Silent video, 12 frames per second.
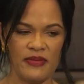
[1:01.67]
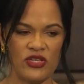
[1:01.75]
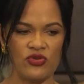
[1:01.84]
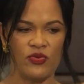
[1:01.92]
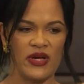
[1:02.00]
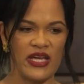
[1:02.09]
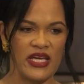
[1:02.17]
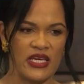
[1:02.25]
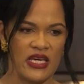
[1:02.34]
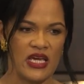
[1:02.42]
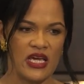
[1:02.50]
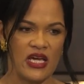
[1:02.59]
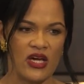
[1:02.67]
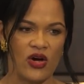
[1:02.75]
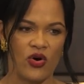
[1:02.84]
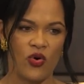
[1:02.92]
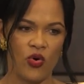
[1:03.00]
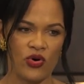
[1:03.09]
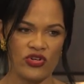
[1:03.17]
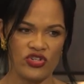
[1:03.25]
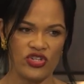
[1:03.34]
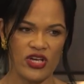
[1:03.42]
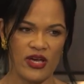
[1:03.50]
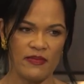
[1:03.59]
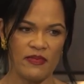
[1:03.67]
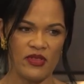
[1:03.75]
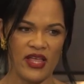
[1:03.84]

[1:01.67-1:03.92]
between courtship,